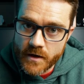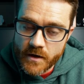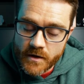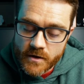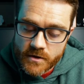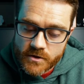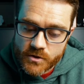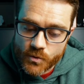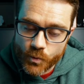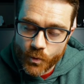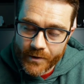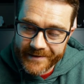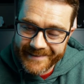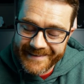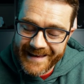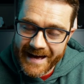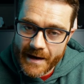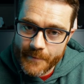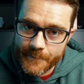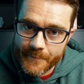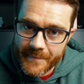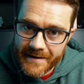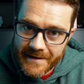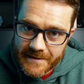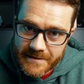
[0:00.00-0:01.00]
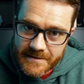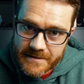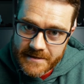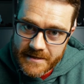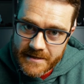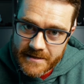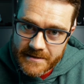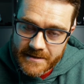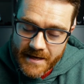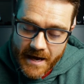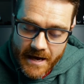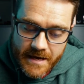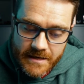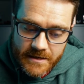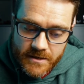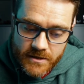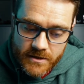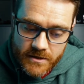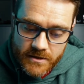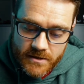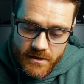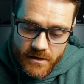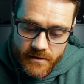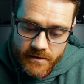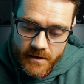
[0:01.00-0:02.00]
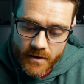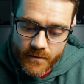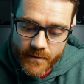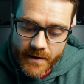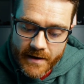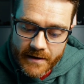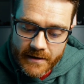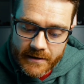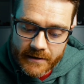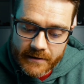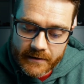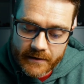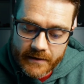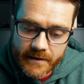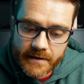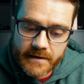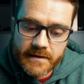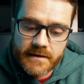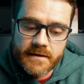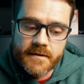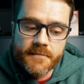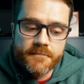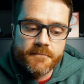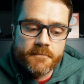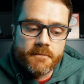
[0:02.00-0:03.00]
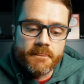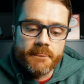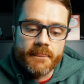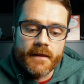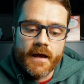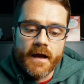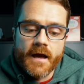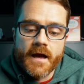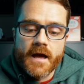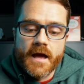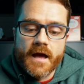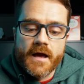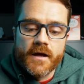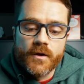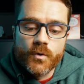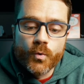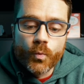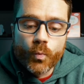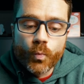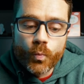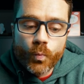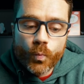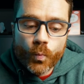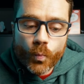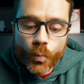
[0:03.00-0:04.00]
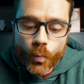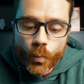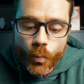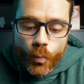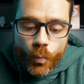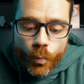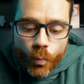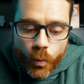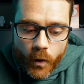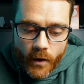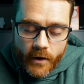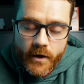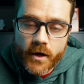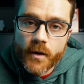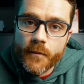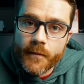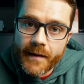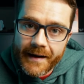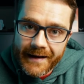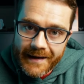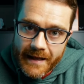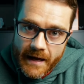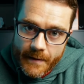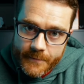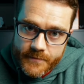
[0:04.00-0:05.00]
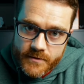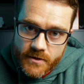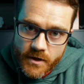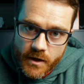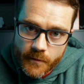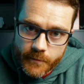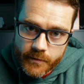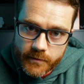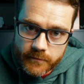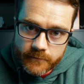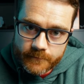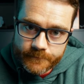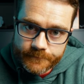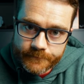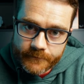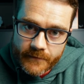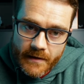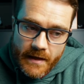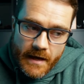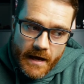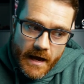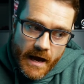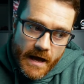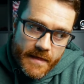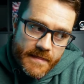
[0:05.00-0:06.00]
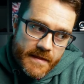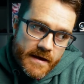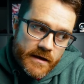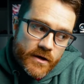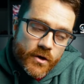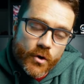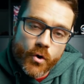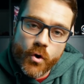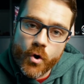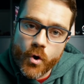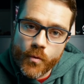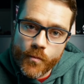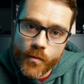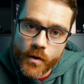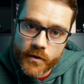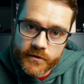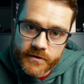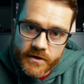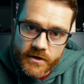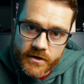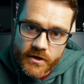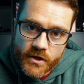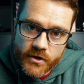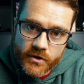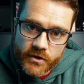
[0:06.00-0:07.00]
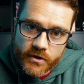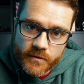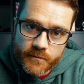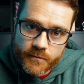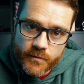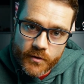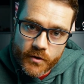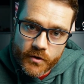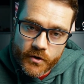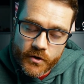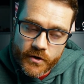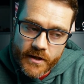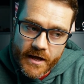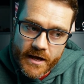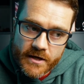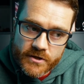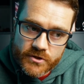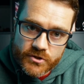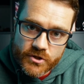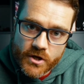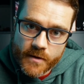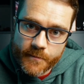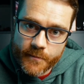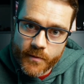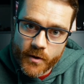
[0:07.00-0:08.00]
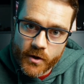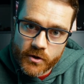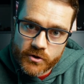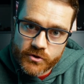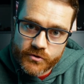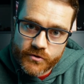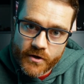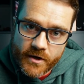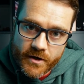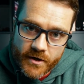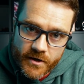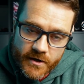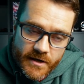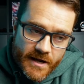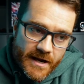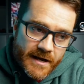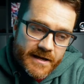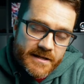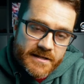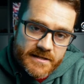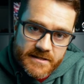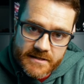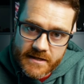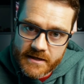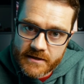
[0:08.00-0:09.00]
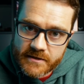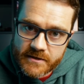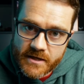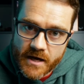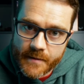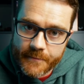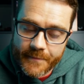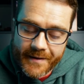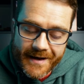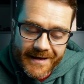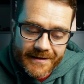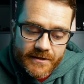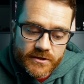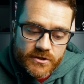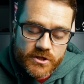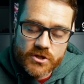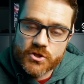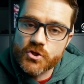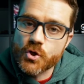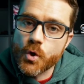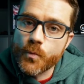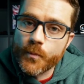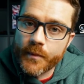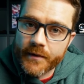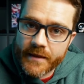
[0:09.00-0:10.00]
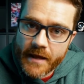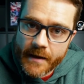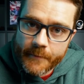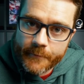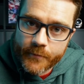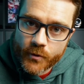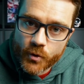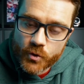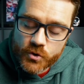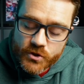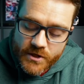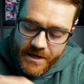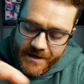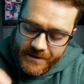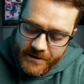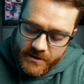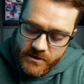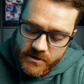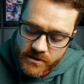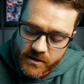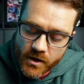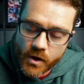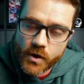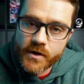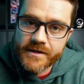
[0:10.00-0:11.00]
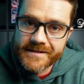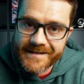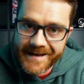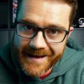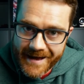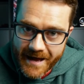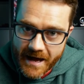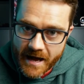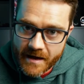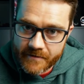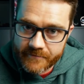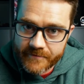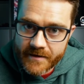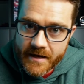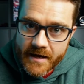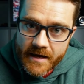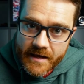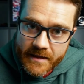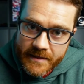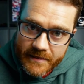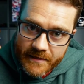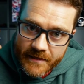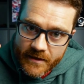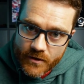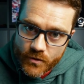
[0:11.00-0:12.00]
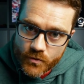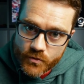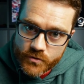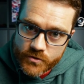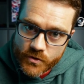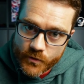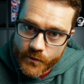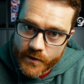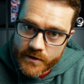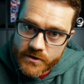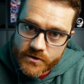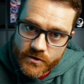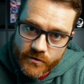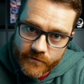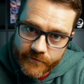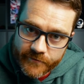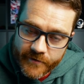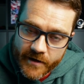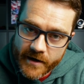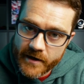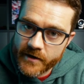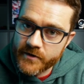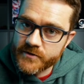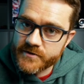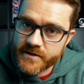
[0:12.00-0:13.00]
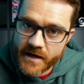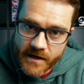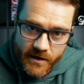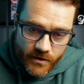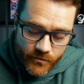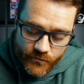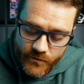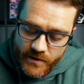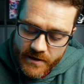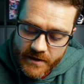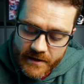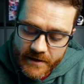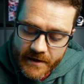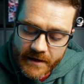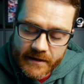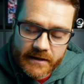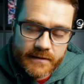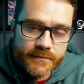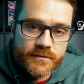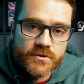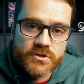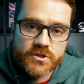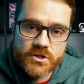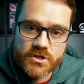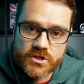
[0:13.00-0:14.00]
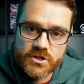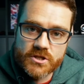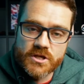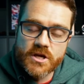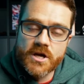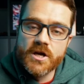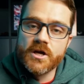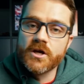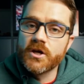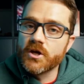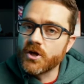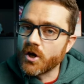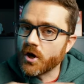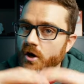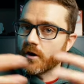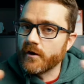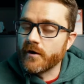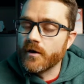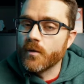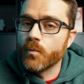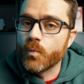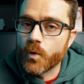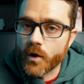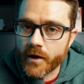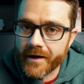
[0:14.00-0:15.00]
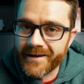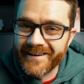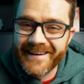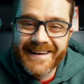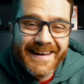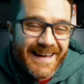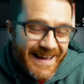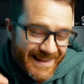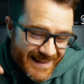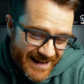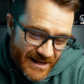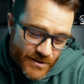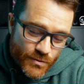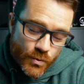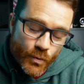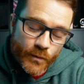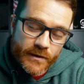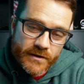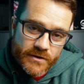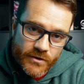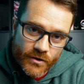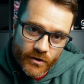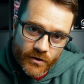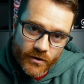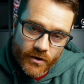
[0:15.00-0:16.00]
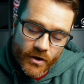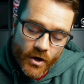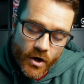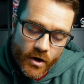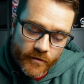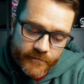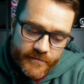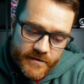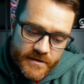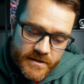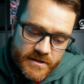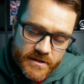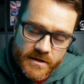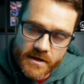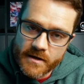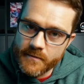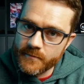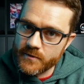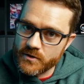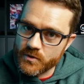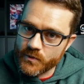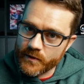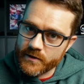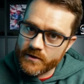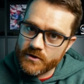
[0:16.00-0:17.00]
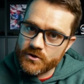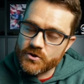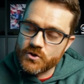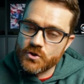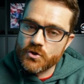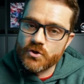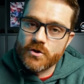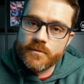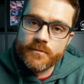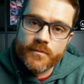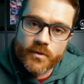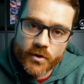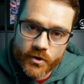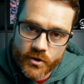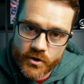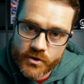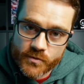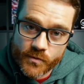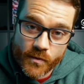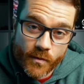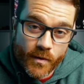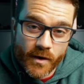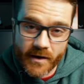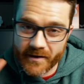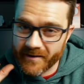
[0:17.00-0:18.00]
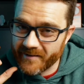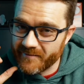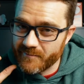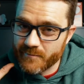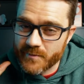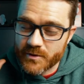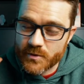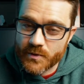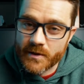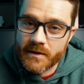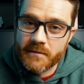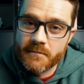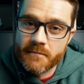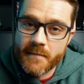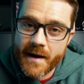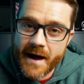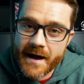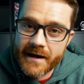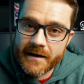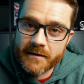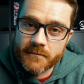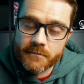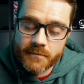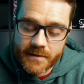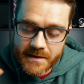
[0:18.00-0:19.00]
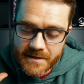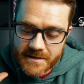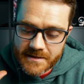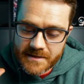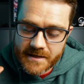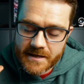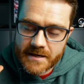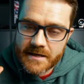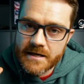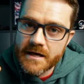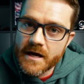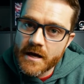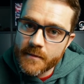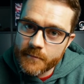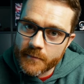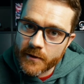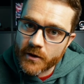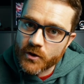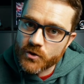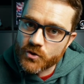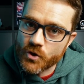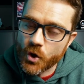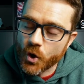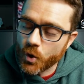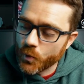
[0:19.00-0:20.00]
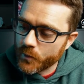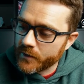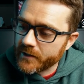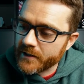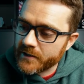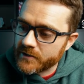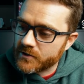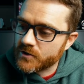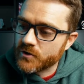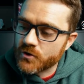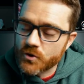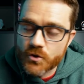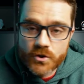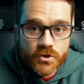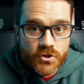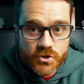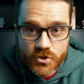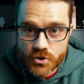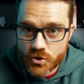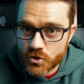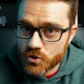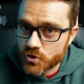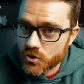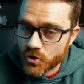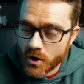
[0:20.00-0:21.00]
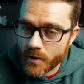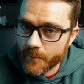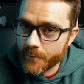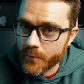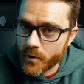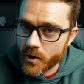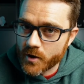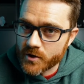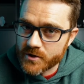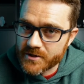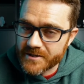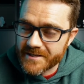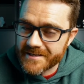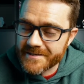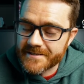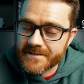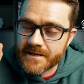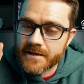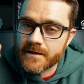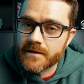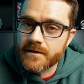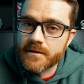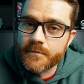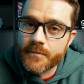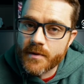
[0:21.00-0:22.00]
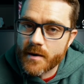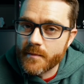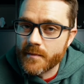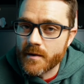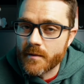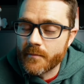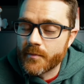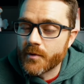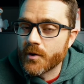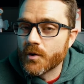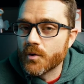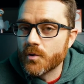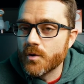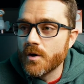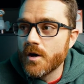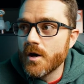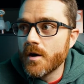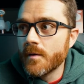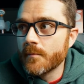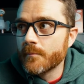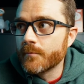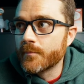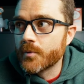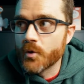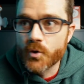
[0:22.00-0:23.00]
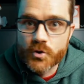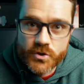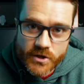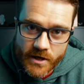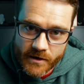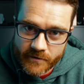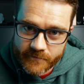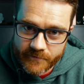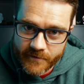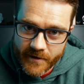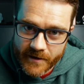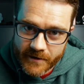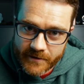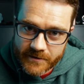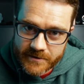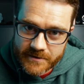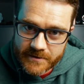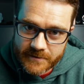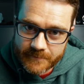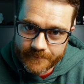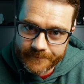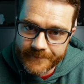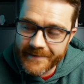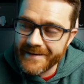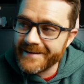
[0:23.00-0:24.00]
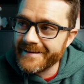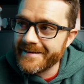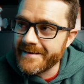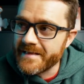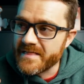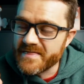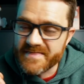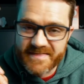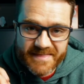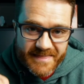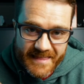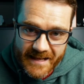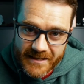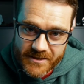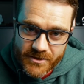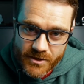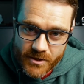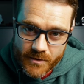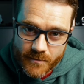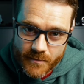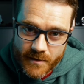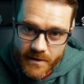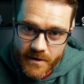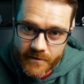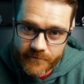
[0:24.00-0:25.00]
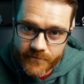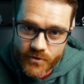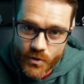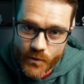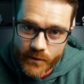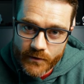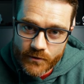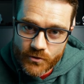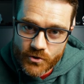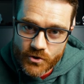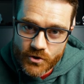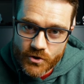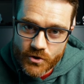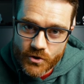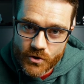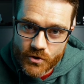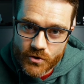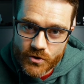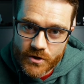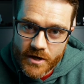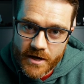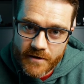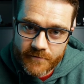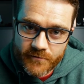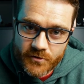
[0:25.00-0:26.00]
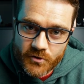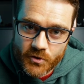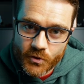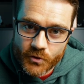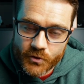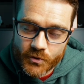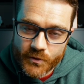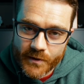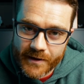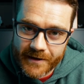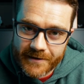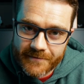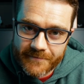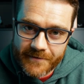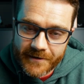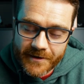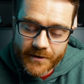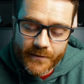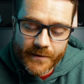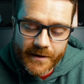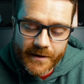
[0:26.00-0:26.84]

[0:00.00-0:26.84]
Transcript: So what that means is I could theoretically work on my laptop and then go home onto another computer that has Dropbox running and it's synced up, and just open that project. And as long as I have those original files, I can reconnect them and just carry on working. And that's what we do in the office between the 2 computers. We're working even between Mac and PC because all we need to do is use Dropbox to sync the Premiere Pro project files. That's going to be of no interest to you if you don't do any video